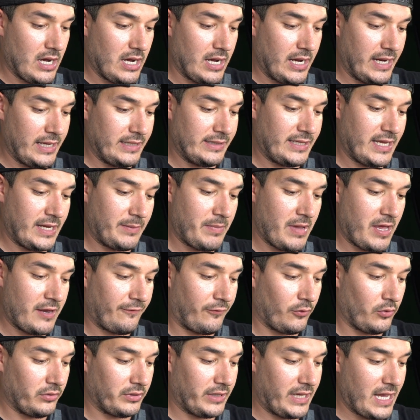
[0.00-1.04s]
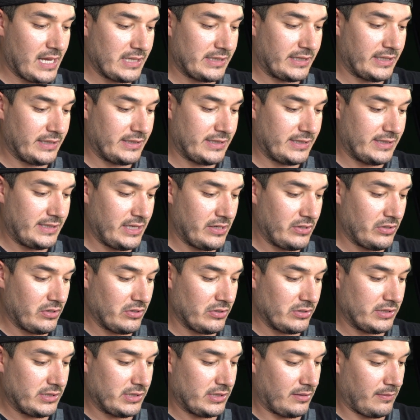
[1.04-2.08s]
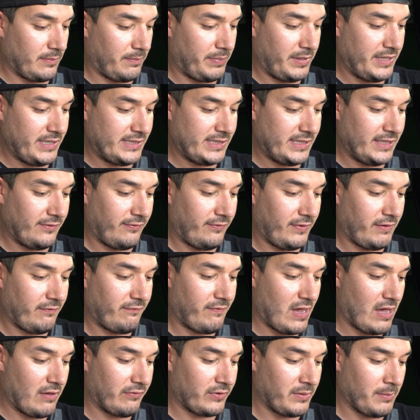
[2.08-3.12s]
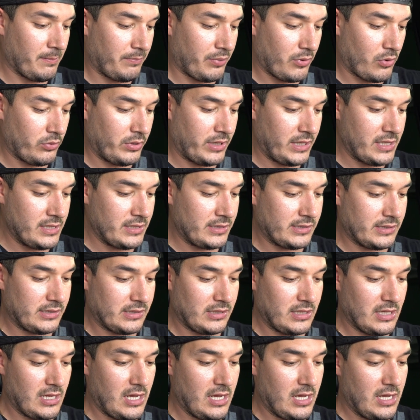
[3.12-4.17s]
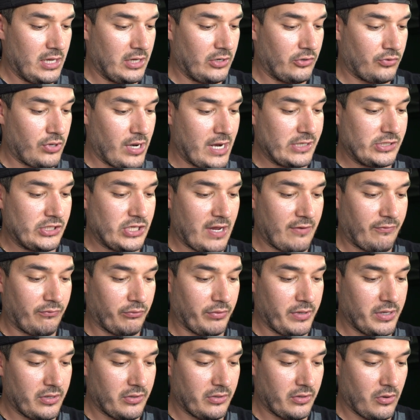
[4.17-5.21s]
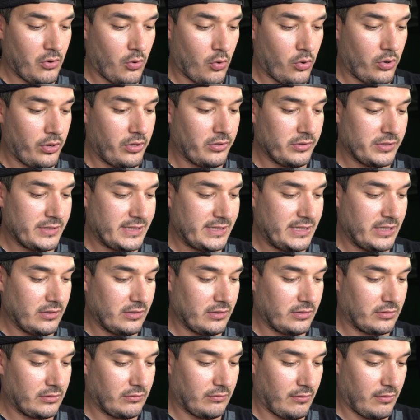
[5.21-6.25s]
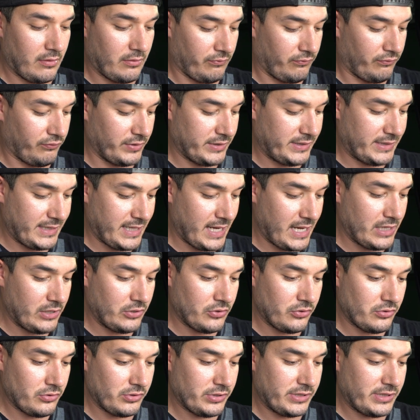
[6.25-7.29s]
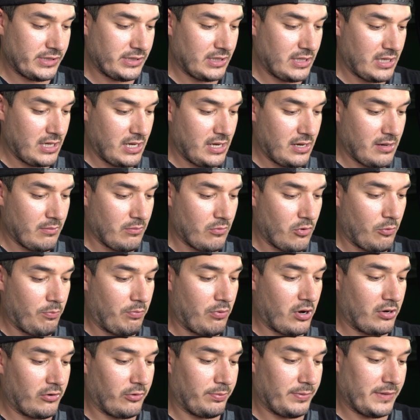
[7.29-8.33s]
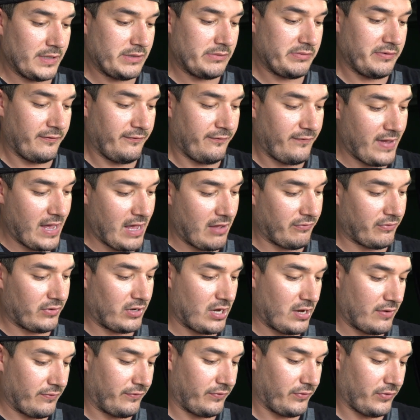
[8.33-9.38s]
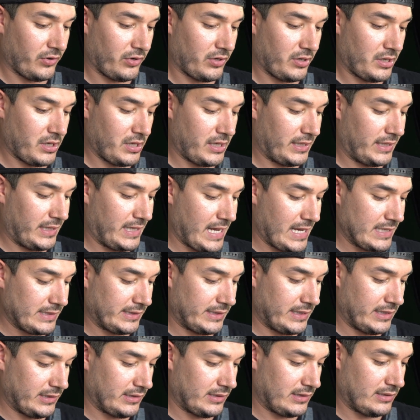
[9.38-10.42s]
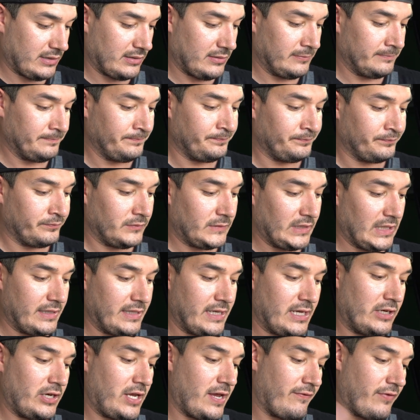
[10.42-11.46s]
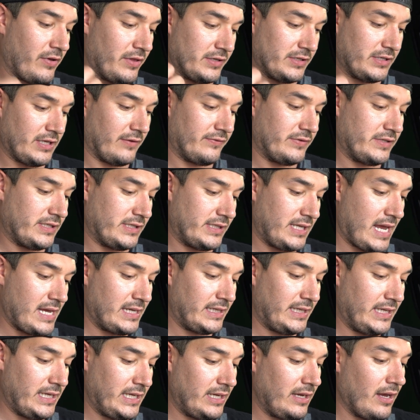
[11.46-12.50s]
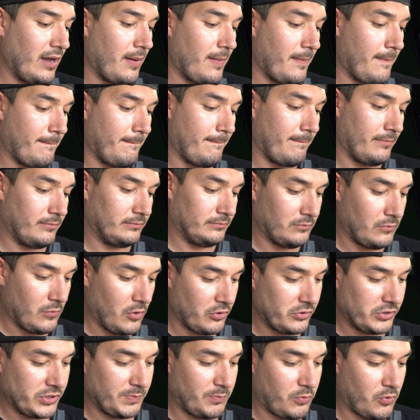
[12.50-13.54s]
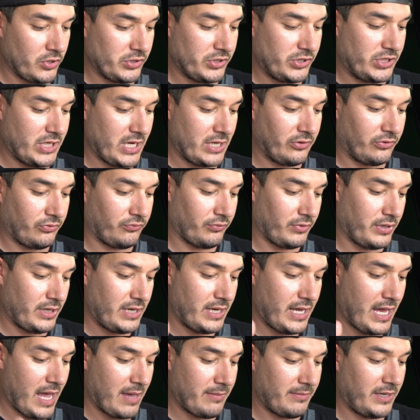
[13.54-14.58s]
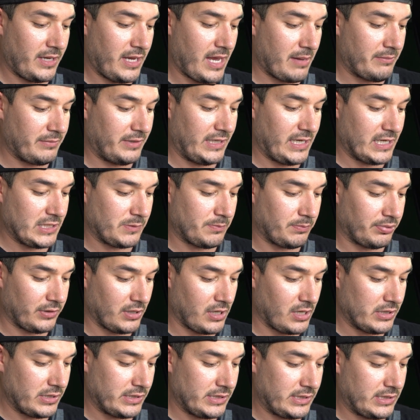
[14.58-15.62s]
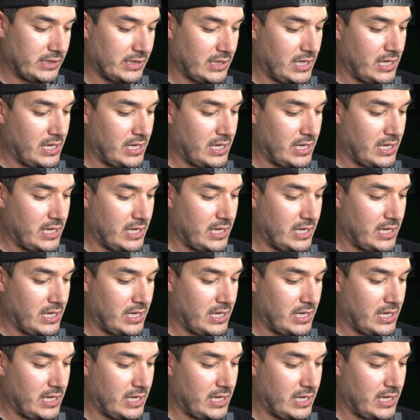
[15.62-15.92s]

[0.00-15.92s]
intake manifold gasket seals, PCV valve components, crankshaft rear oil seal retainers, Mopar replacement valve cover gaskets. And then you have other stuff. Stanky Motorsports Gen 3 Hemi MDS plugs.